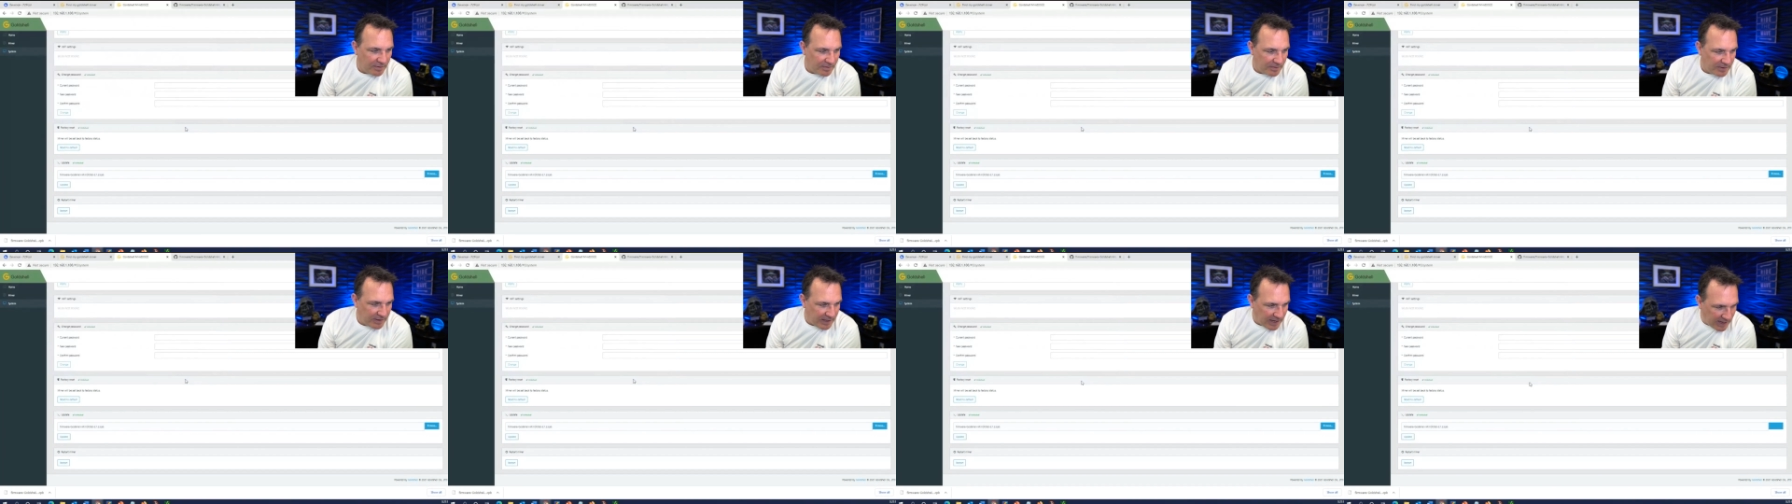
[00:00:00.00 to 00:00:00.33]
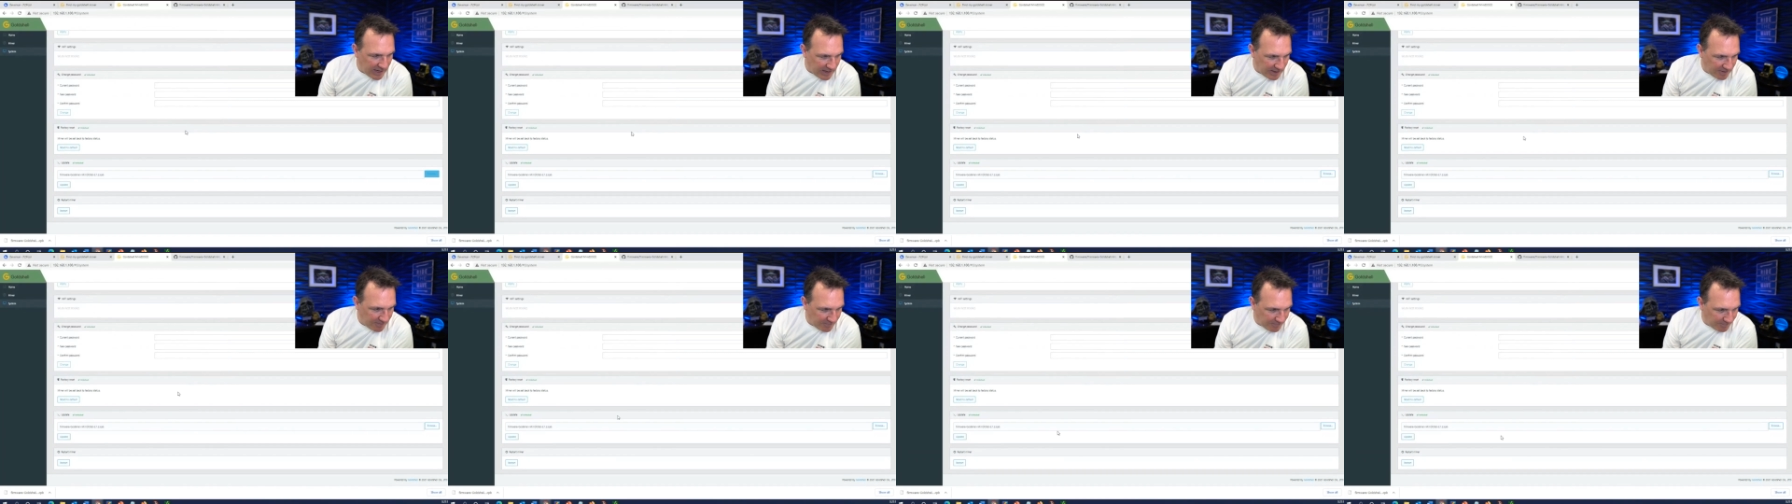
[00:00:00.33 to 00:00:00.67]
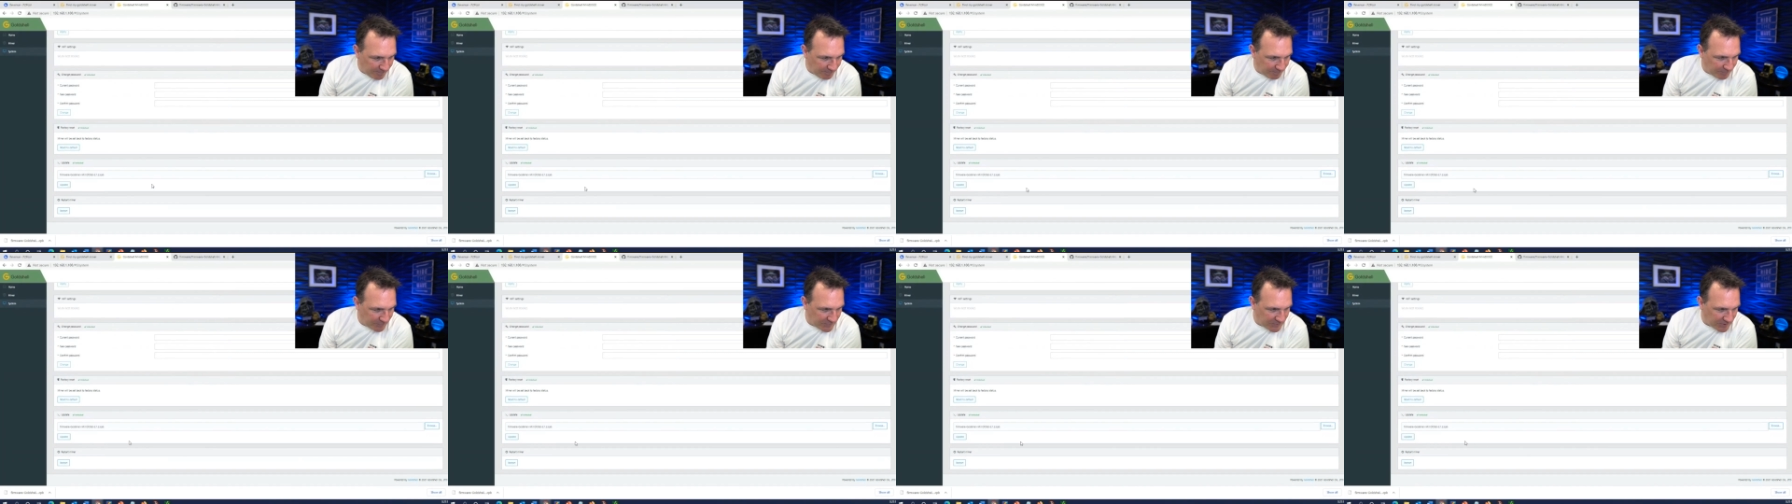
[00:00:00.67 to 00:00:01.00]
Okay,
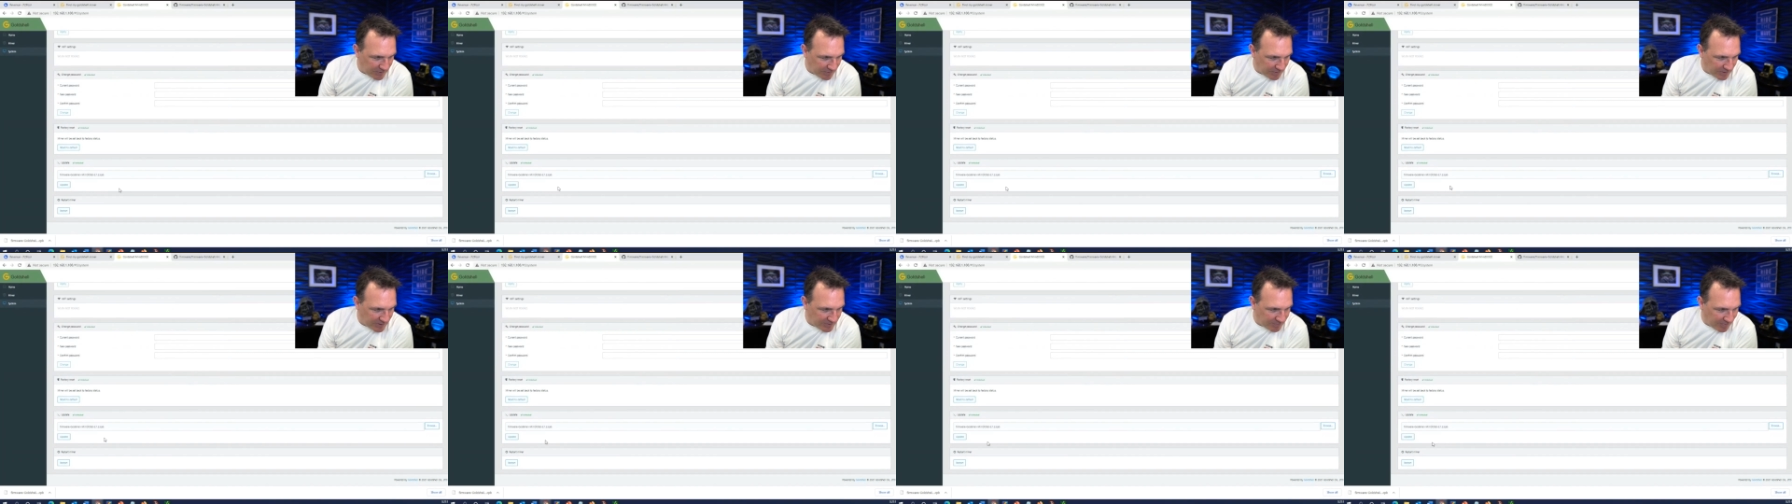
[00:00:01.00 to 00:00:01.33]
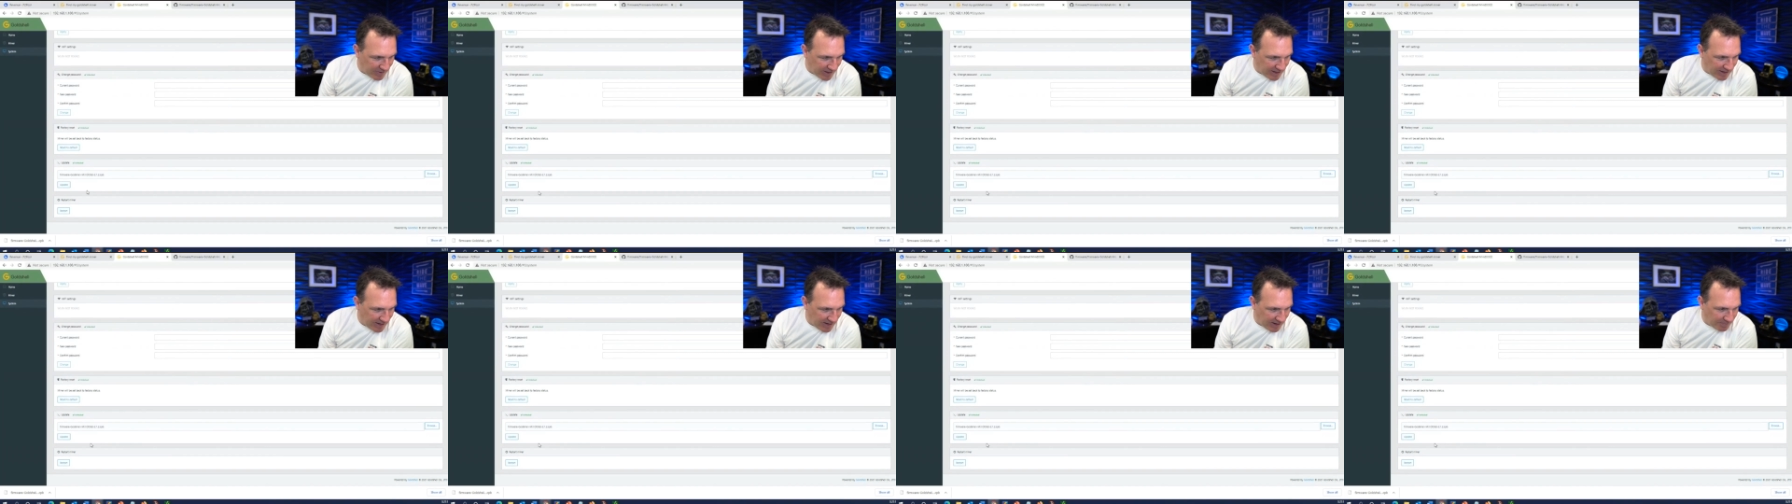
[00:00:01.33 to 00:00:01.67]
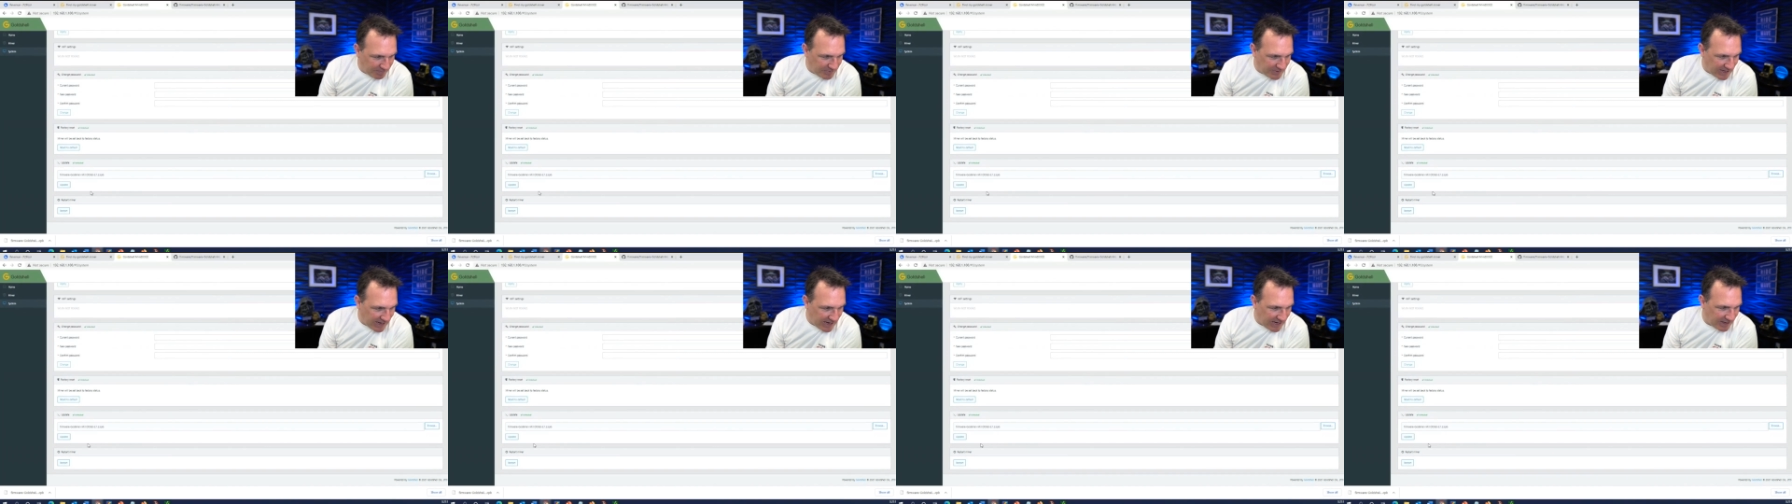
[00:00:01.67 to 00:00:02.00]
so there's my
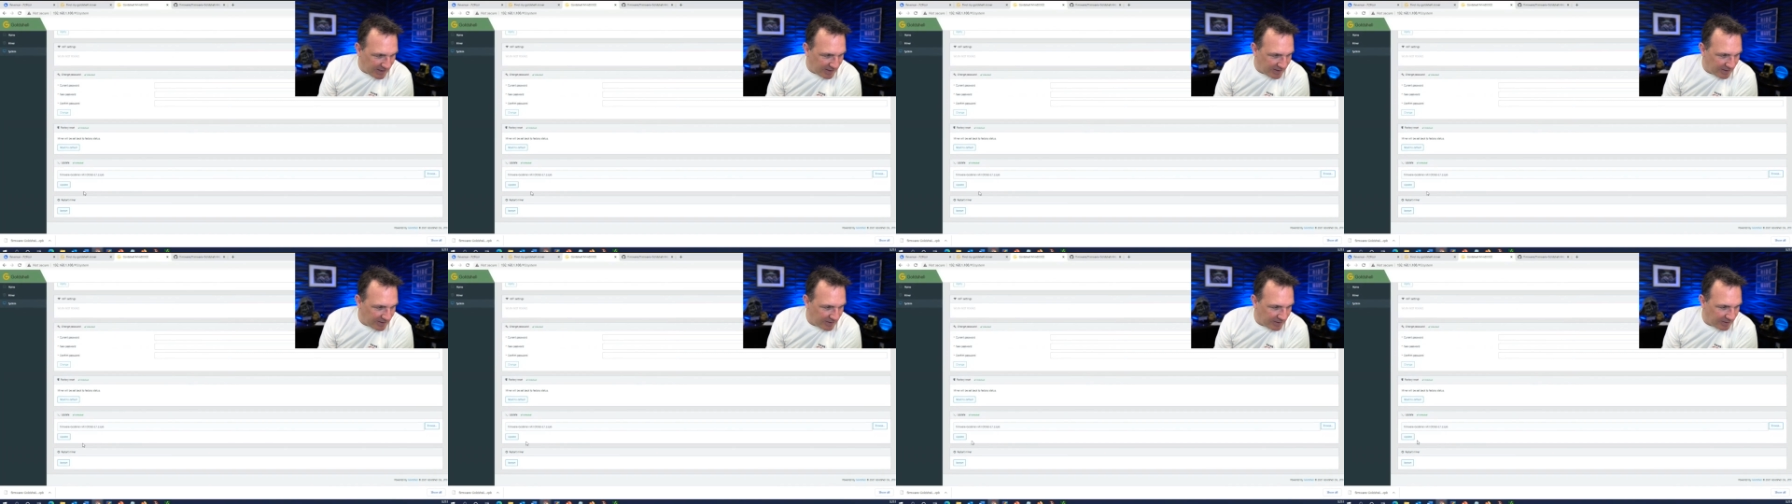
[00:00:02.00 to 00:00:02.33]
update,